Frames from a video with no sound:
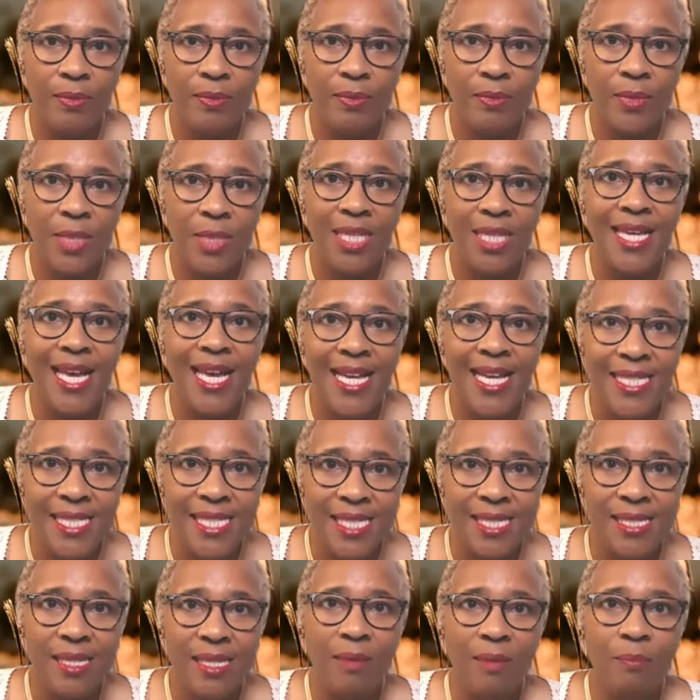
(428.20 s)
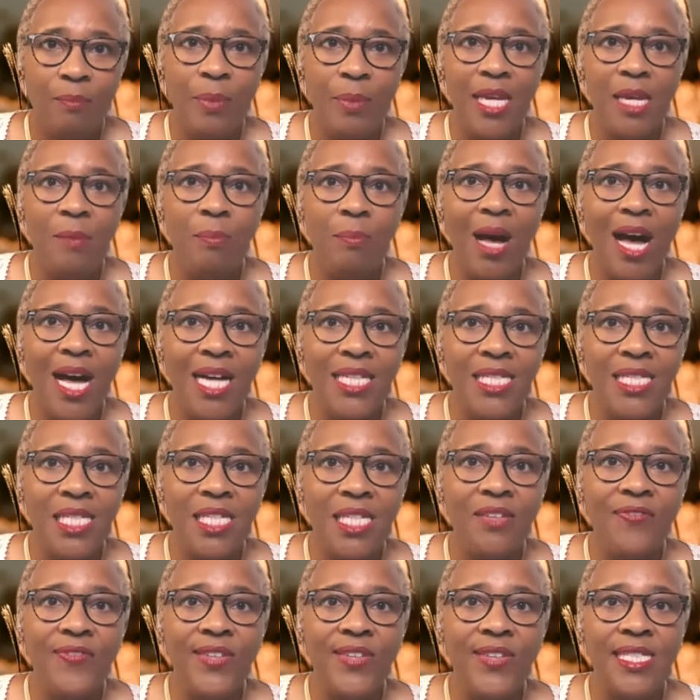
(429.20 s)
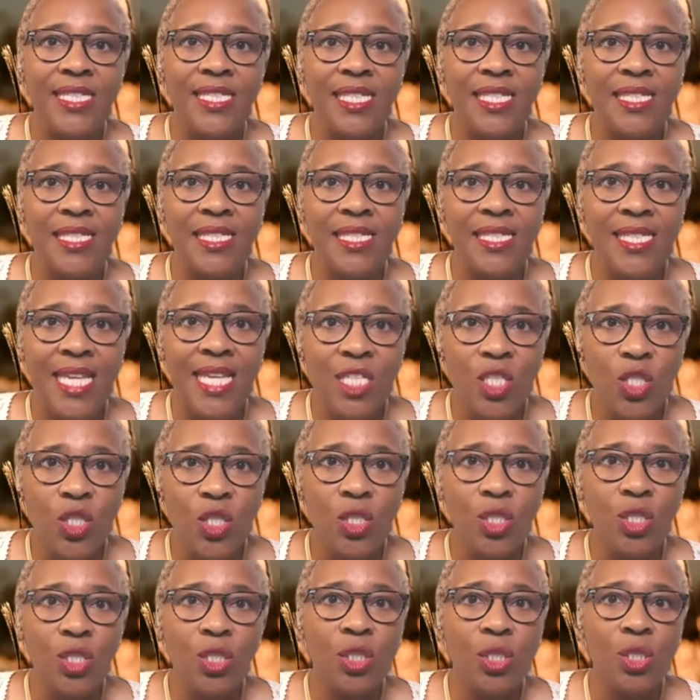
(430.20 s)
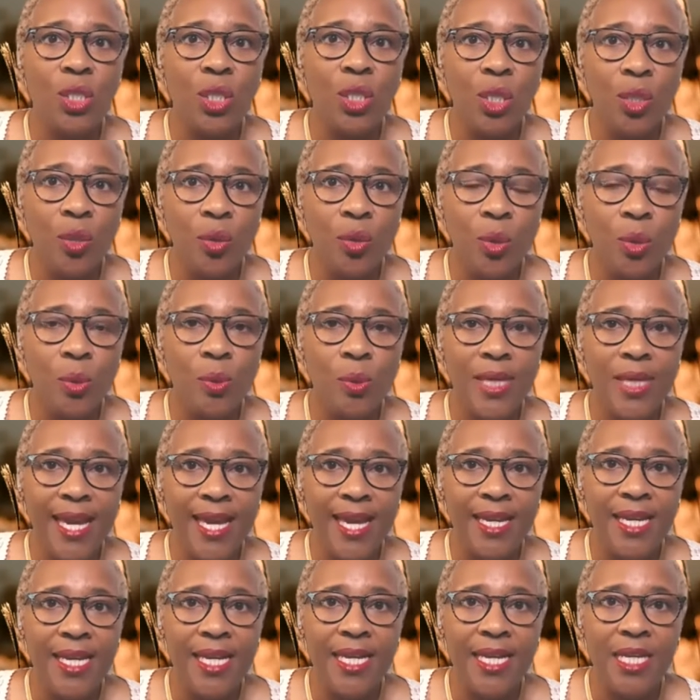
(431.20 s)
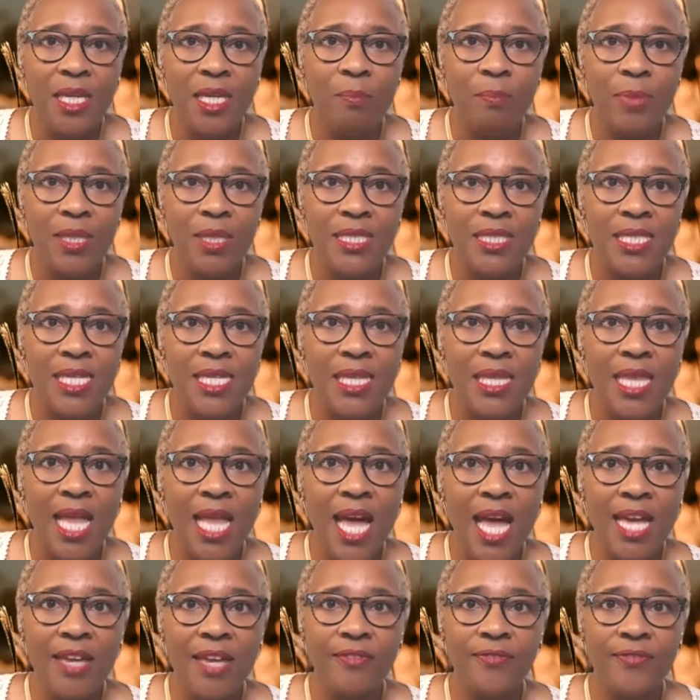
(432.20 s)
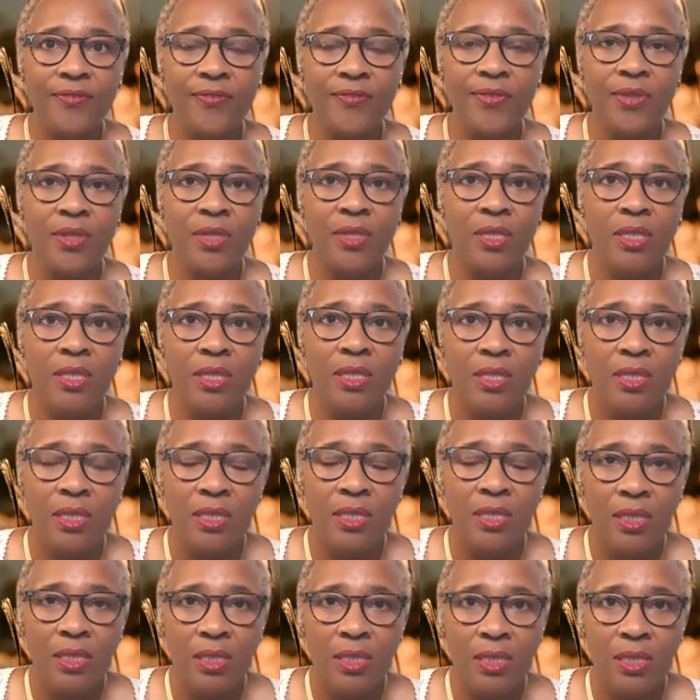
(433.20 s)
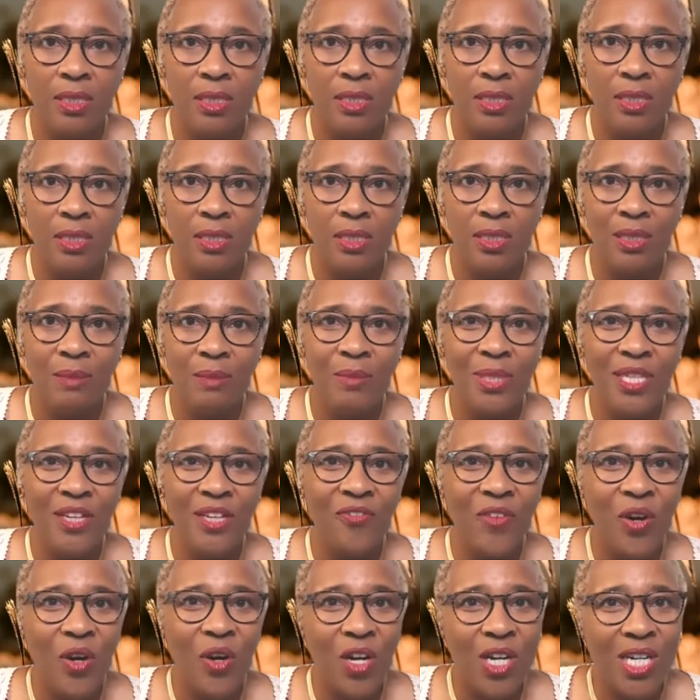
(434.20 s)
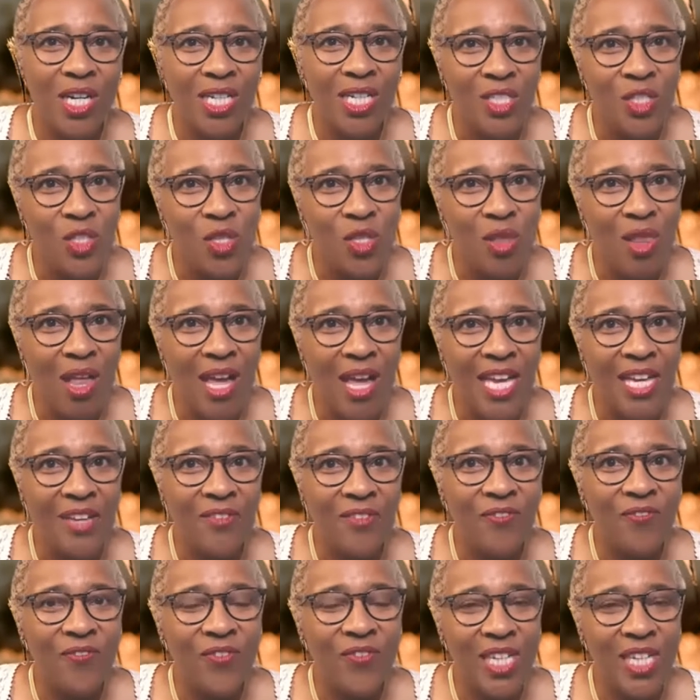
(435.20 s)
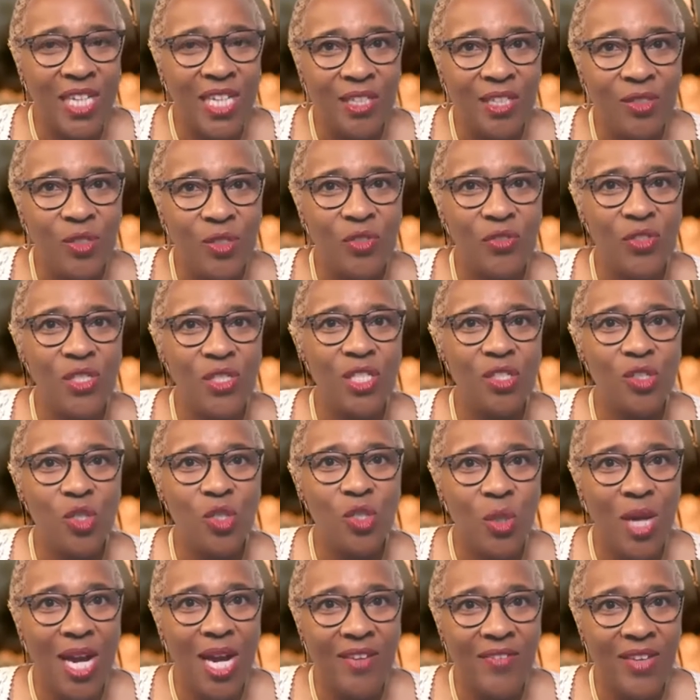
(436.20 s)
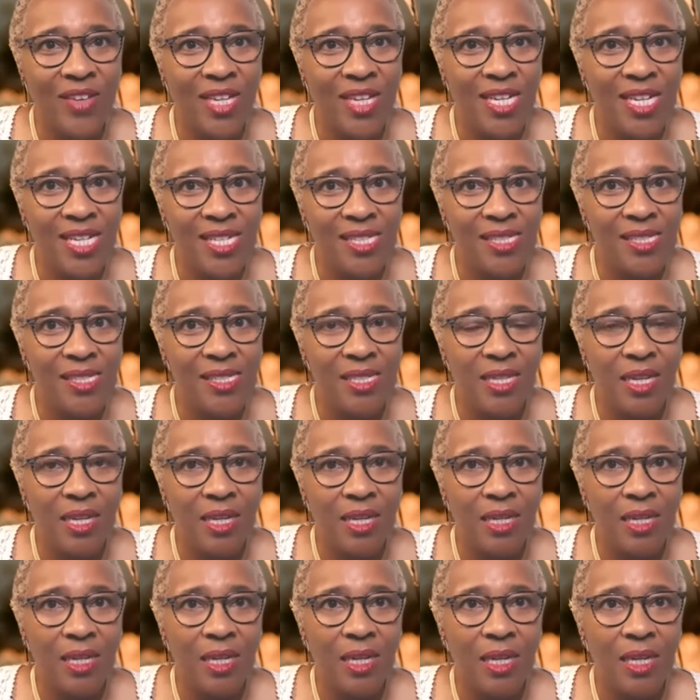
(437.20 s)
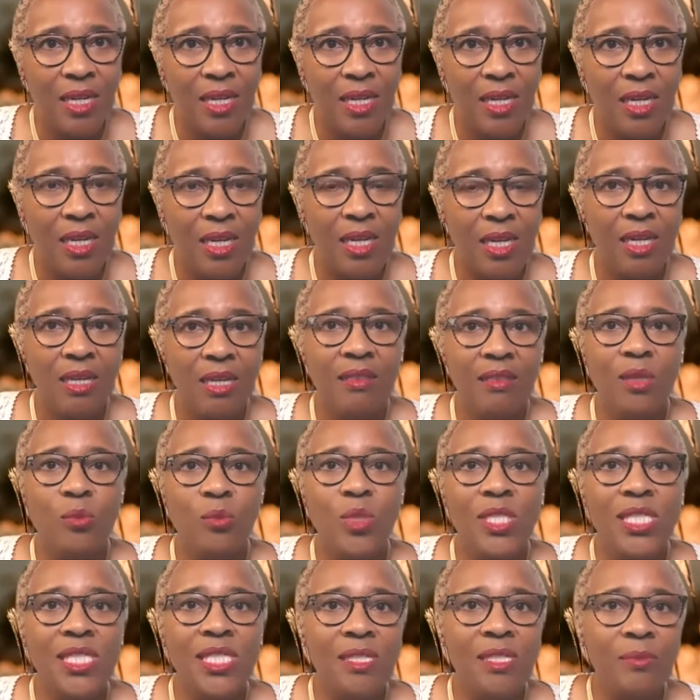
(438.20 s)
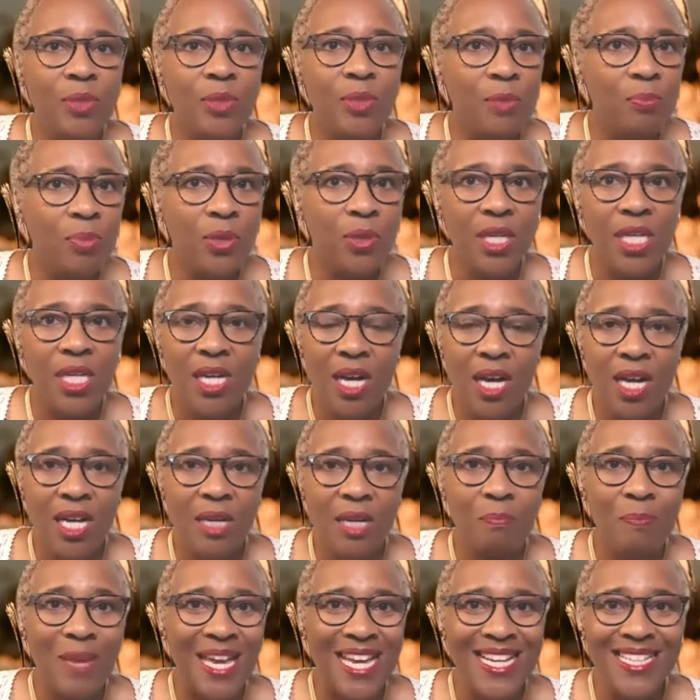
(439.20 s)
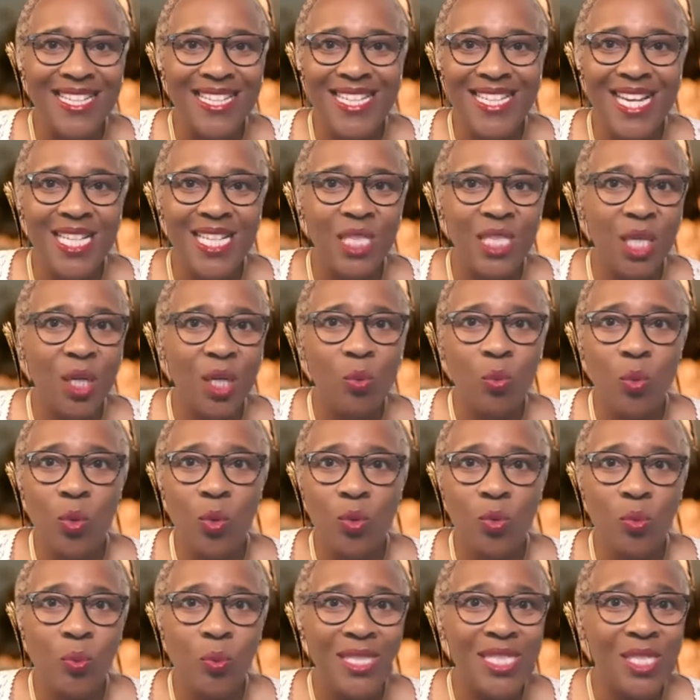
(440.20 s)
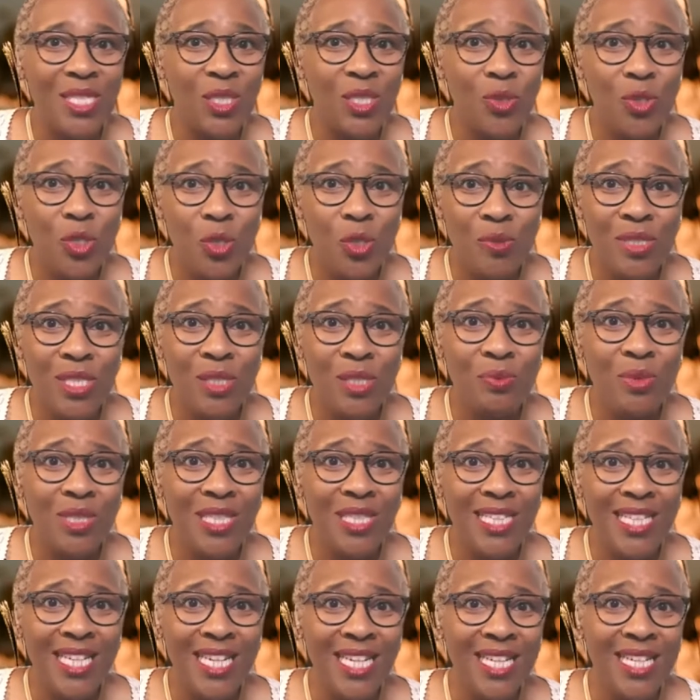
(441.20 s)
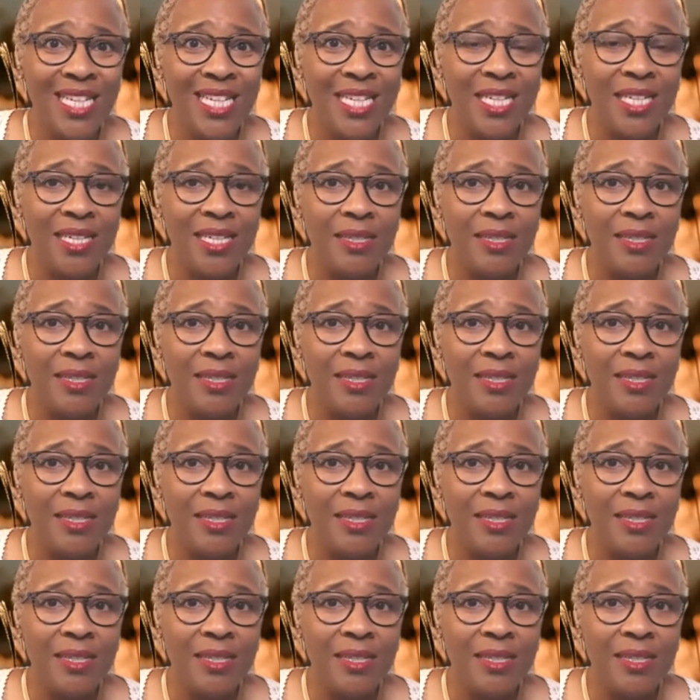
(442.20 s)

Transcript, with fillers: Yes, being positive is essential to co creating an abundant life. But if our underlying fears are still driving us, then we're simply putting on band aids on a wound when surgery is really needed.